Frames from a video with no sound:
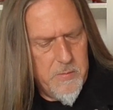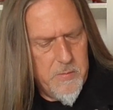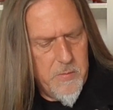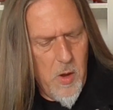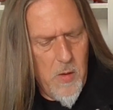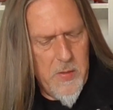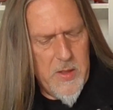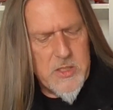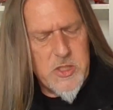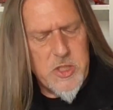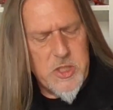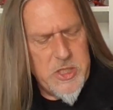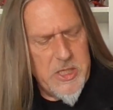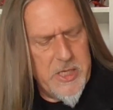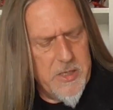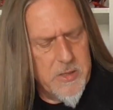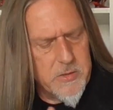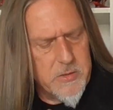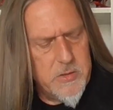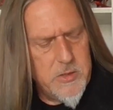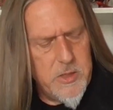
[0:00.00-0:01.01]
Oh, that's
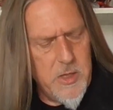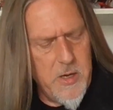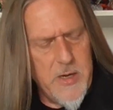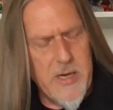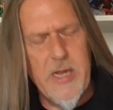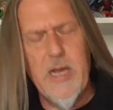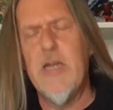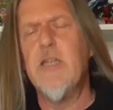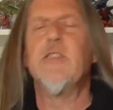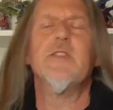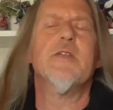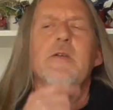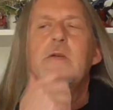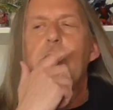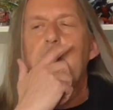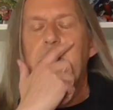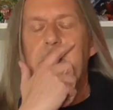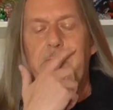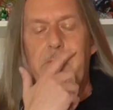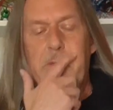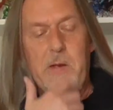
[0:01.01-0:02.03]
shield. Sorry, guys.
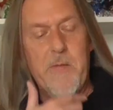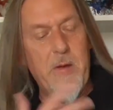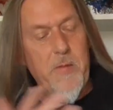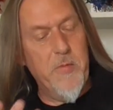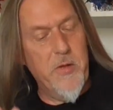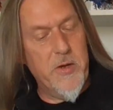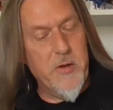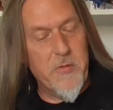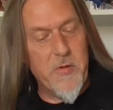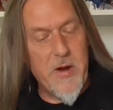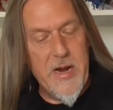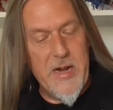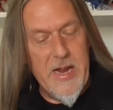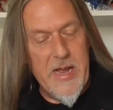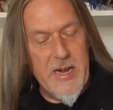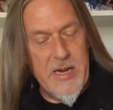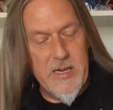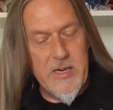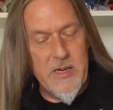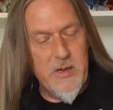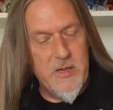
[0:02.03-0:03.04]
I'm looking right
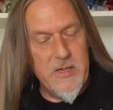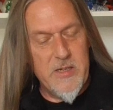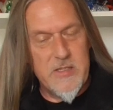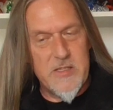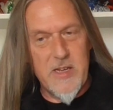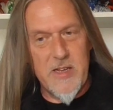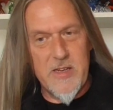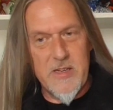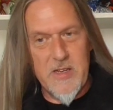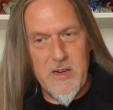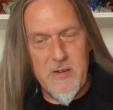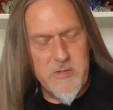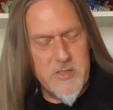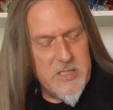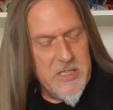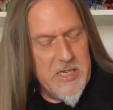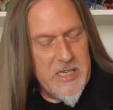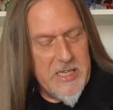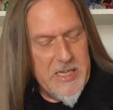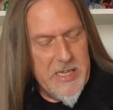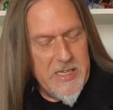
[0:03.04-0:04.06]
at it. It's like, I don't
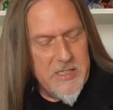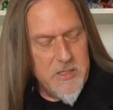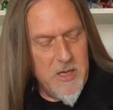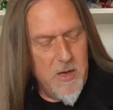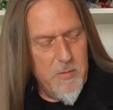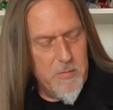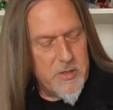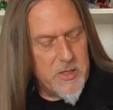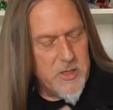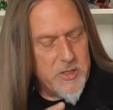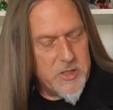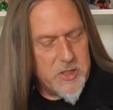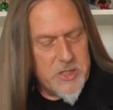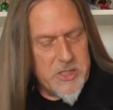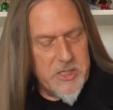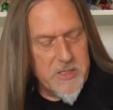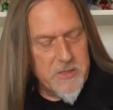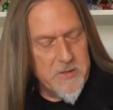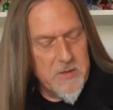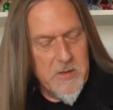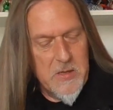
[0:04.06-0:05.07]
see any keys. Oh, but there's a
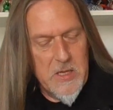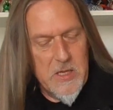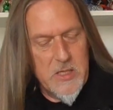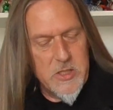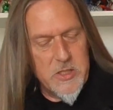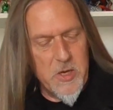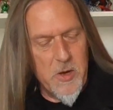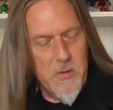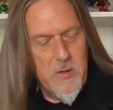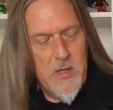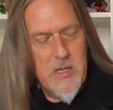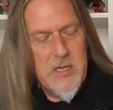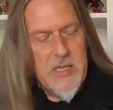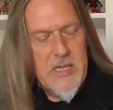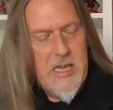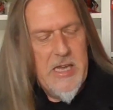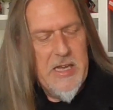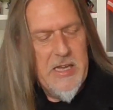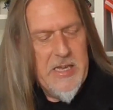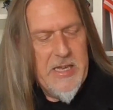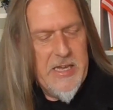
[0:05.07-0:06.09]
shield. So,
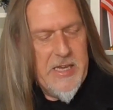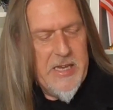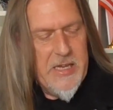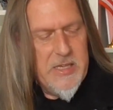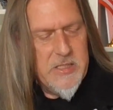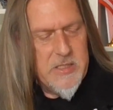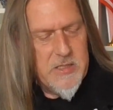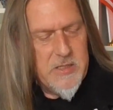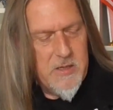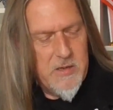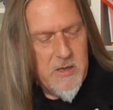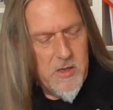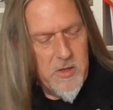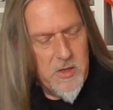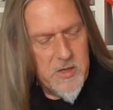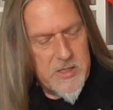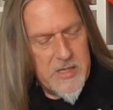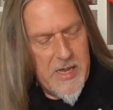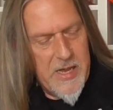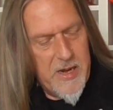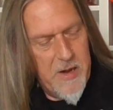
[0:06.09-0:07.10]
King of Keys. I'll
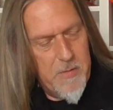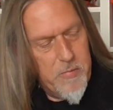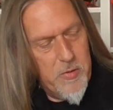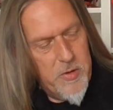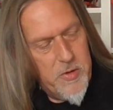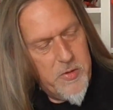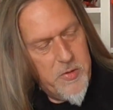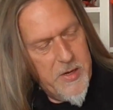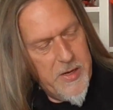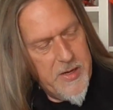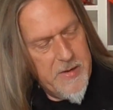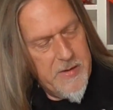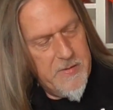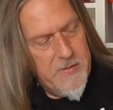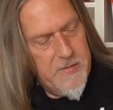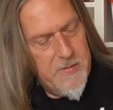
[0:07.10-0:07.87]
look that up real quick.